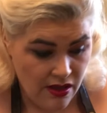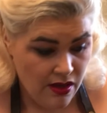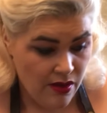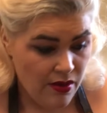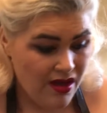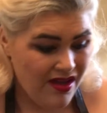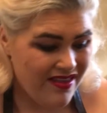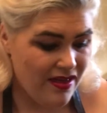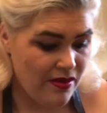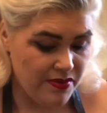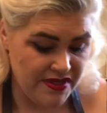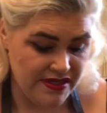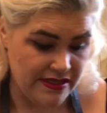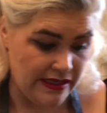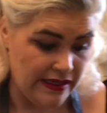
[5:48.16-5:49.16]
Oh, that was
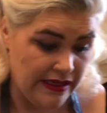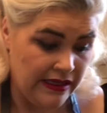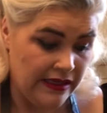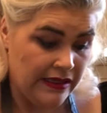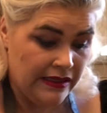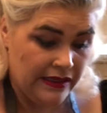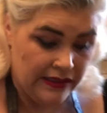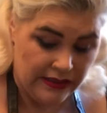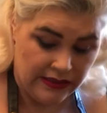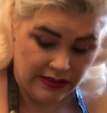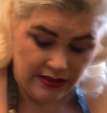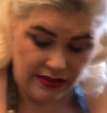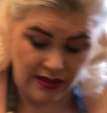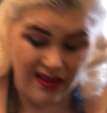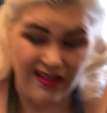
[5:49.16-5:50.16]
silly.
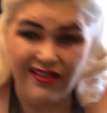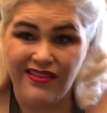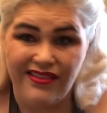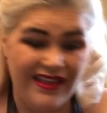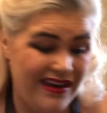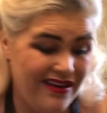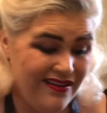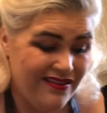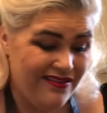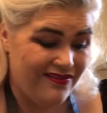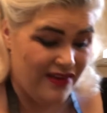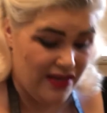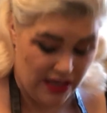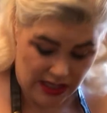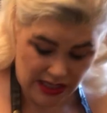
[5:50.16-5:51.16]
They don't
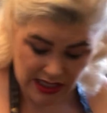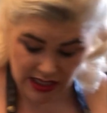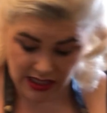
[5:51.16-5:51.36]
fit in there.